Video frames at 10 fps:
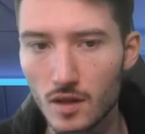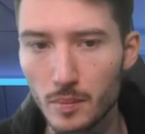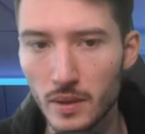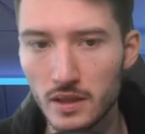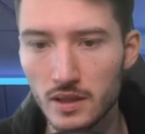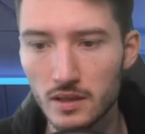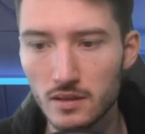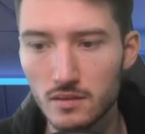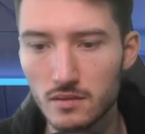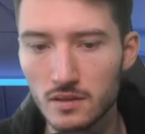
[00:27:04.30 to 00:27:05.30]
But
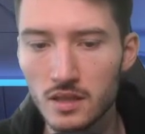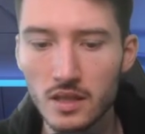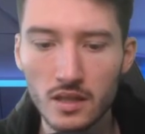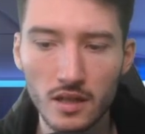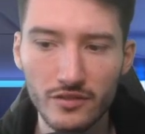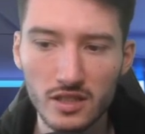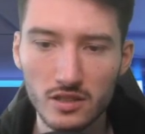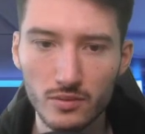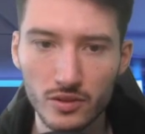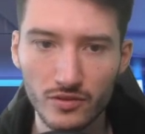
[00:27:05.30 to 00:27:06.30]
no, I think
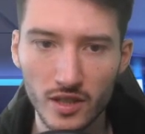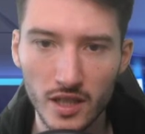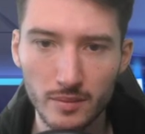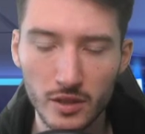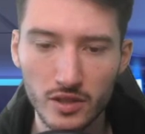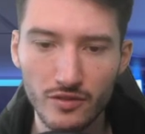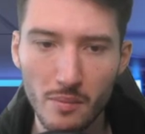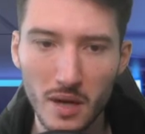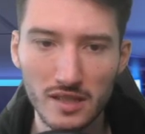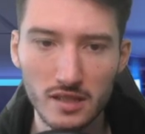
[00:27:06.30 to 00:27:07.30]
this was fine, because if I
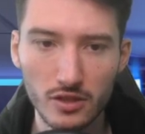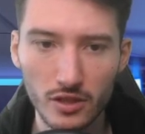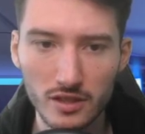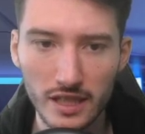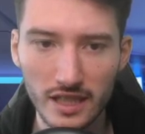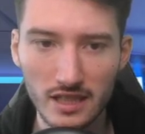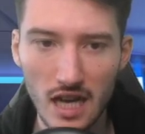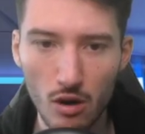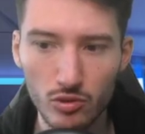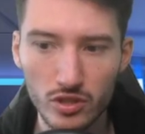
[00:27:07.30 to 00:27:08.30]
pass the turn, they can
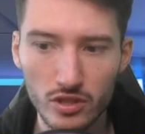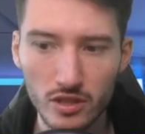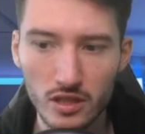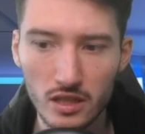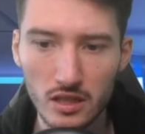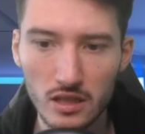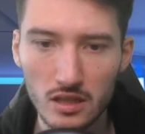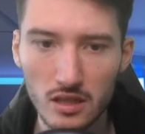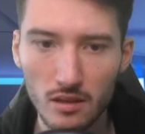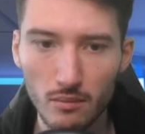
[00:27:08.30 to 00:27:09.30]
counter
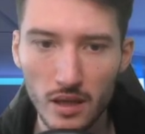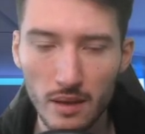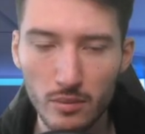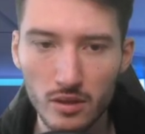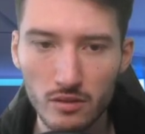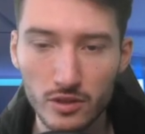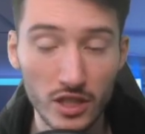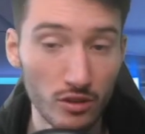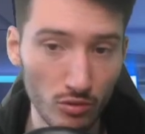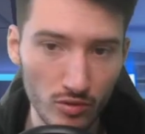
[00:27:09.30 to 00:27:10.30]
my Emperor, which I
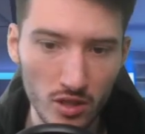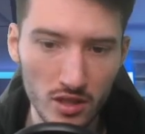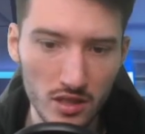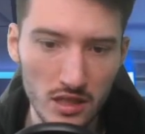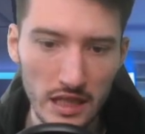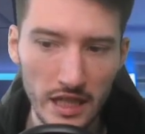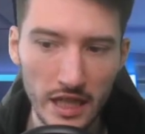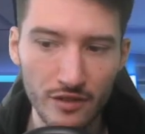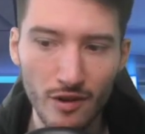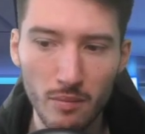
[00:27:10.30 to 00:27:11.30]
don't want. And
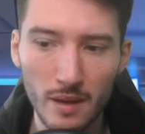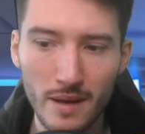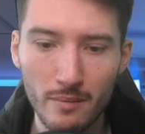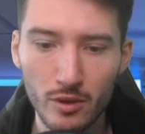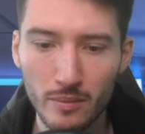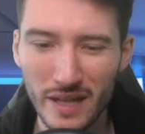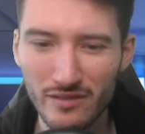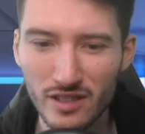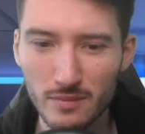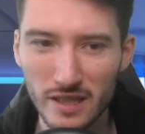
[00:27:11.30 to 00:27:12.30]
if I play my Emperor main
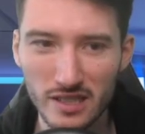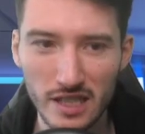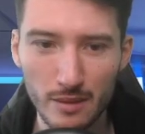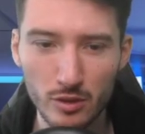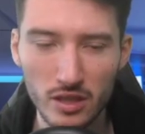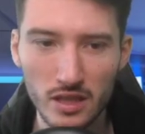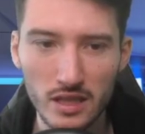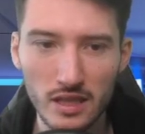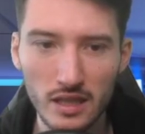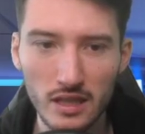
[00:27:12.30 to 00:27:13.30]
phase, make a samurai,
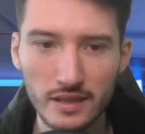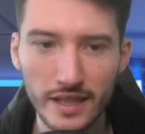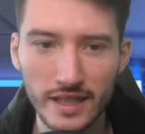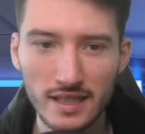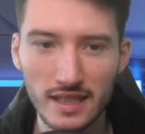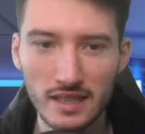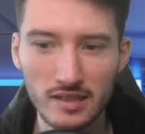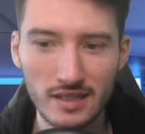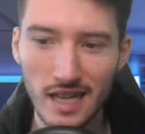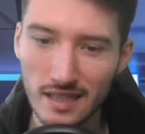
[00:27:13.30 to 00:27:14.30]
they can then
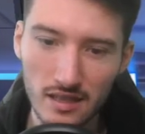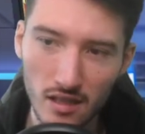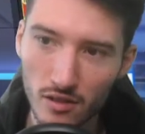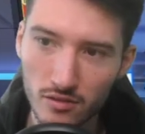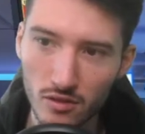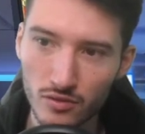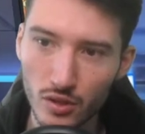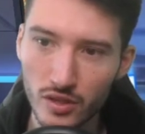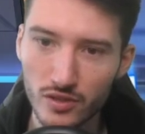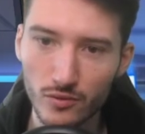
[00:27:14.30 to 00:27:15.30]
cut down or
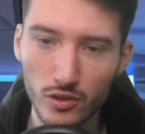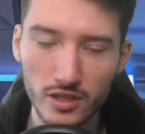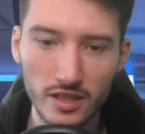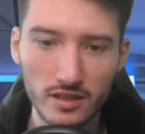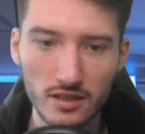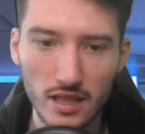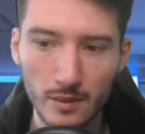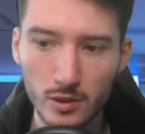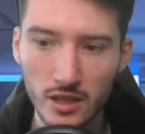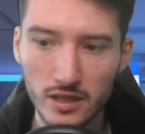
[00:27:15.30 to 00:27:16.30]
Rona's Vortex the
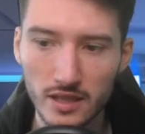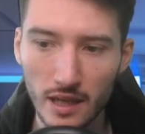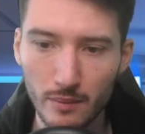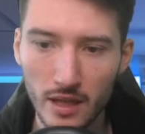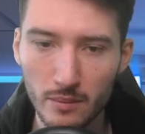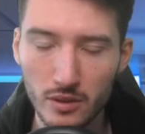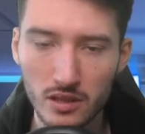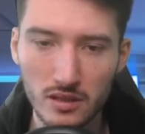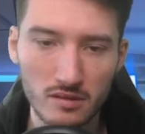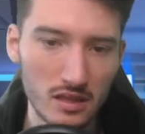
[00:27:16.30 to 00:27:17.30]
samurai, attack my Emperor.